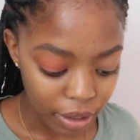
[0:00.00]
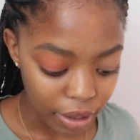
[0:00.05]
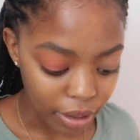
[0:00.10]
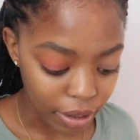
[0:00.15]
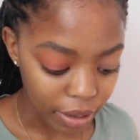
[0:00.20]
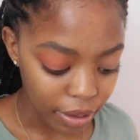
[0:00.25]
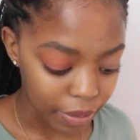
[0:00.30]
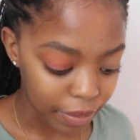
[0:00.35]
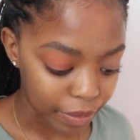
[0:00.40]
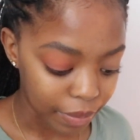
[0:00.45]

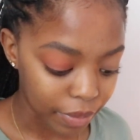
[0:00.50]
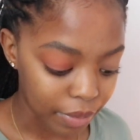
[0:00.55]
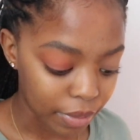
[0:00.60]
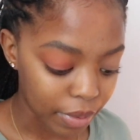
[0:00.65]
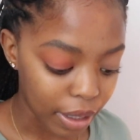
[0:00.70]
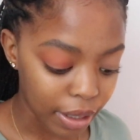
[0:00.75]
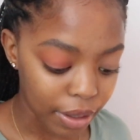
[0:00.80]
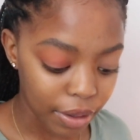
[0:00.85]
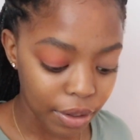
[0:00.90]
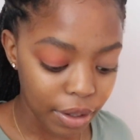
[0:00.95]
I
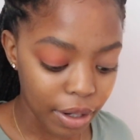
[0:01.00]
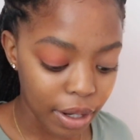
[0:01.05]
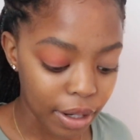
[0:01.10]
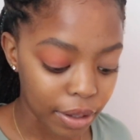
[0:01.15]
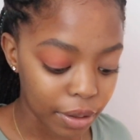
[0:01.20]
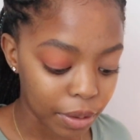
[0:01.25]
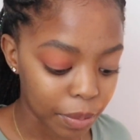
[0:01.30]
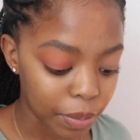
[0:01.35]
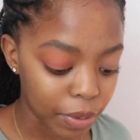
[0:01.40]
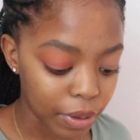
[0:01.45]
don't know how
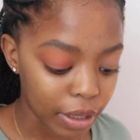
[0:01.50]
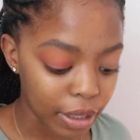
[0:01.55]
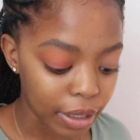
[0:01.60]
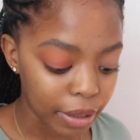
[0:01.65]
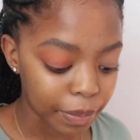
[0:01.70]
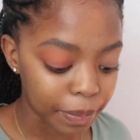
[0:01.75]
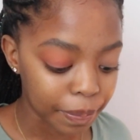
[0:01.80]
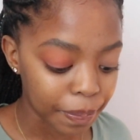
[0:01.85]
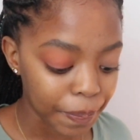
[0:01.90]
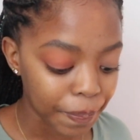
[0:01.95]
to put
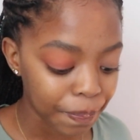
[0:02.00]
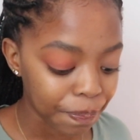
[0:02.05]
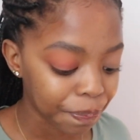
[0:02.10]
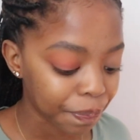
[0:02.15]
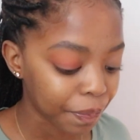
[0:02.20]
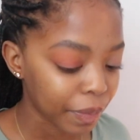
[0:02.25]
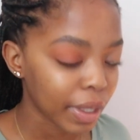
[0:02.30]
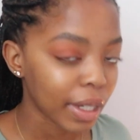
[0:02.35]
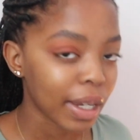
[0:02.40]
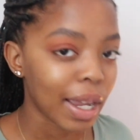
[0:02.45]
it.
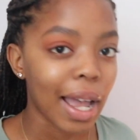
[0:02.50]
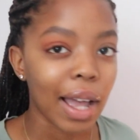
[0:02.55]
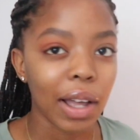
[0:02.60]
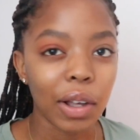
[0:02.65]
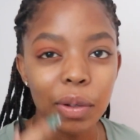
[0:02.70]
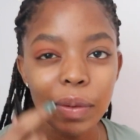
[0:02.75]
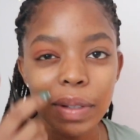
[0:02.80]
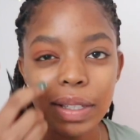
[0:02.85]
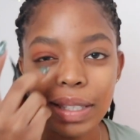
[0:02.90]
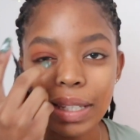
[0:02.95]
I
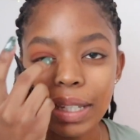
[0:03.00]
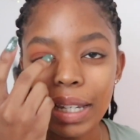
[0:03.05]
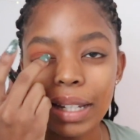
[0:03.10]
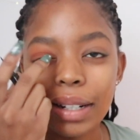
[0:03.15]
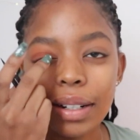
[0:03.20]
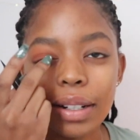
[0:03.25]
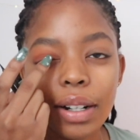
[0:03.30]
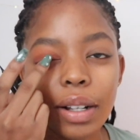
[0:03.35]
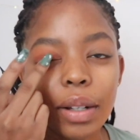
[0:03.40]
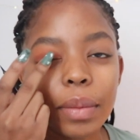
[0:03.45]
always get
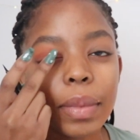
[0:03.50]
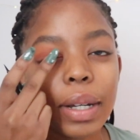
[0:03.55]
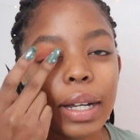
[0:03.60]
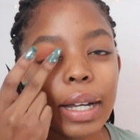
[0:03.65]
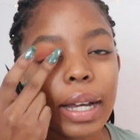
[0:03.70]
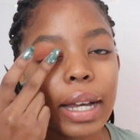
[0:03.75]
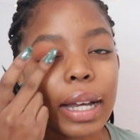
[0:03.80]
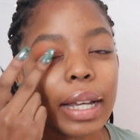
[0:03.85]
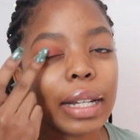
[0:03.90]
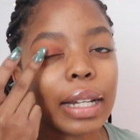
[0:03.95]
it on my
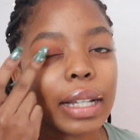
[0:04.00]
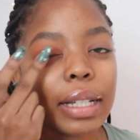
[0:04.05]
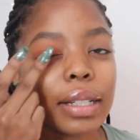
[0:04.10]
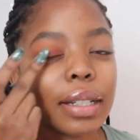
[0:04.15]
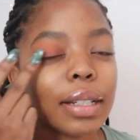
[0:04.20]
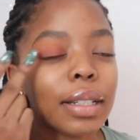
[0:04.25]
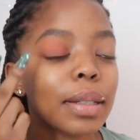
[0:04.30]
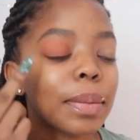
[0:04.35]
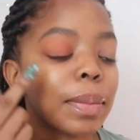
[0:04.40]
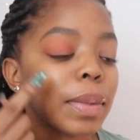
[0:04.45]

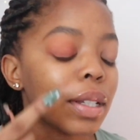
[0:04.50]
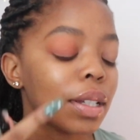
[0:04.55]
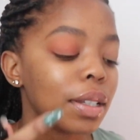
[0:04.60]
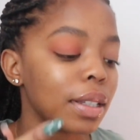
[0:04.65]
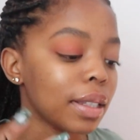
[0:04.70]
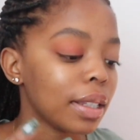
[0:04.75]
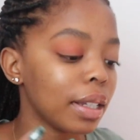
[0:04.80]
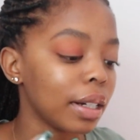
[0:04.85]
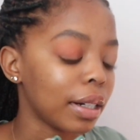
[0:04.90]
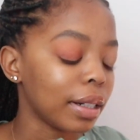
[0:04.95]
eyelashes
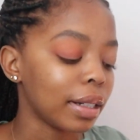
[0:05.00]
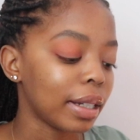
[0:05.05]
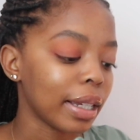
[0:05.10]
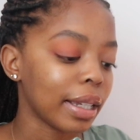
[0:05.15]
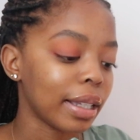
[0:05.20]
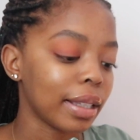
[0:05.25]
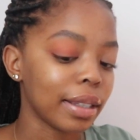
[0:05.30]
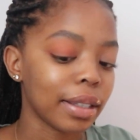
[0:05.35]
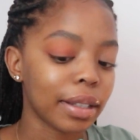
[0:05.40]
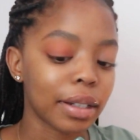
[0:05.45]
because they're
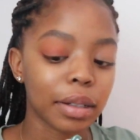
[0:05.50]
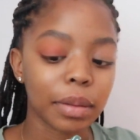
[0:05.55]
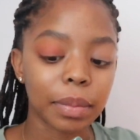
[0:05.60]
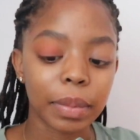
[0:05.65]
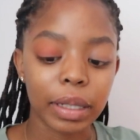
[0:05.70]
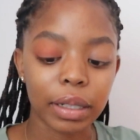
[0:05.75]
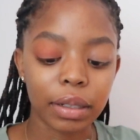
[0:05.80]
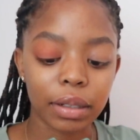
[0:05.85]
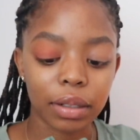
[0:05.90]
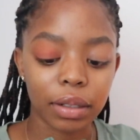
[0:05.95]
like a little
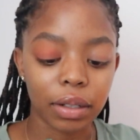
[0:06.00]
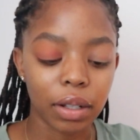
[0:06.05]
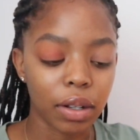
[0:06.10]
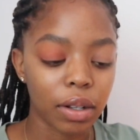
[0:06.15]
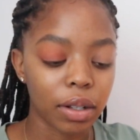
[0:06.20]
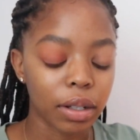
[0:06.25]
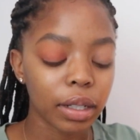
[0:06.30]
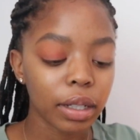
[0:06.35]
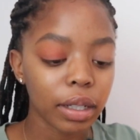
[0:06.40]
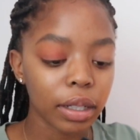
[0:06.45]
bit
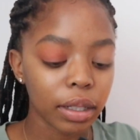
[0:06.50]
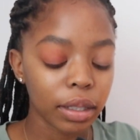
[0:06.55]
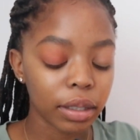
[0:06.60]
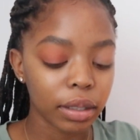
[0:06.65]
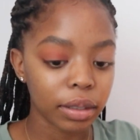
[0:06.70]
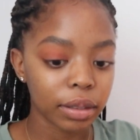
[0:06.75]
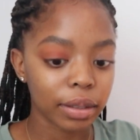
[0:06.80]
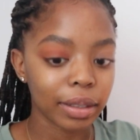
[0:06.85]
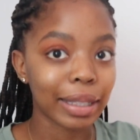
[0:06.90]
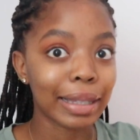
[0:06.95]
long,
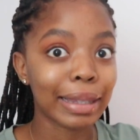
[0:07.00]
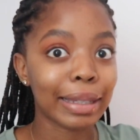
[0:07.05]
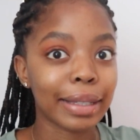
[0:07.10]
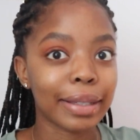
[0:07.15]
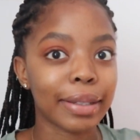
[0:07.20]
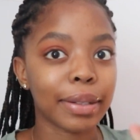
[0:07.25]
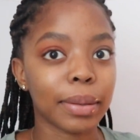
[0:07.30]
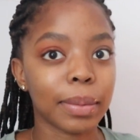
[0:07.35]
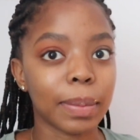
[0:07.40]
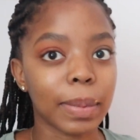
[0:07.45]
a
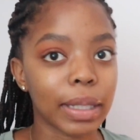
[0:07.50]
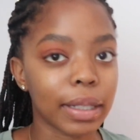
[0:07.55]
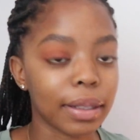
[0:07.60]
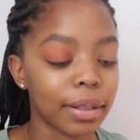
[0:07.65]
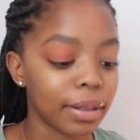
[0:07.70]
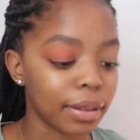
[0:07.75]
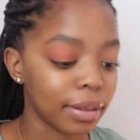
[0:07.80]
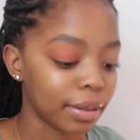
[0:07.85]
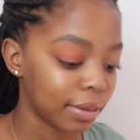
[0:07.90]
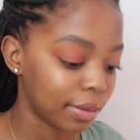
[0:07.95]
little bit,
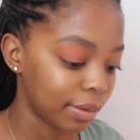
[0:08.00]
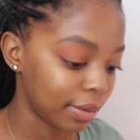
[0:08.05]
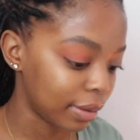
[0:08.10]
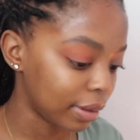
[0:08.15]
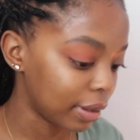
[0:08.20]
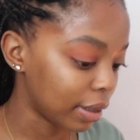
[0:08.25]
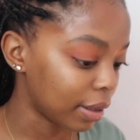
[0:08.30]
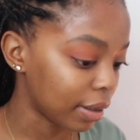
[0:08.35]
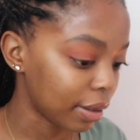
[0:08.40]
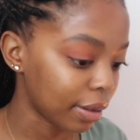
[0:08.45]

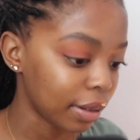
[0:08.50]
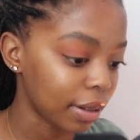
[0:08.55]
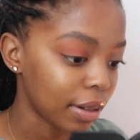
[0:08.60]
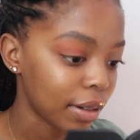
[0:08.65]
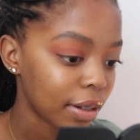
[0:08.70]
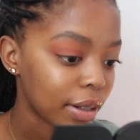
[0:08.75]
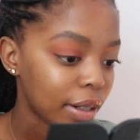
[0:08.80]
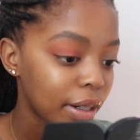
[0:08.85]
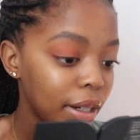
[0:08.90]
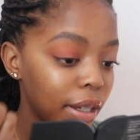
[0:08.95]
not a
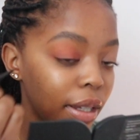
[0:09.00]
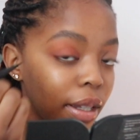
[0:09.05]
lot.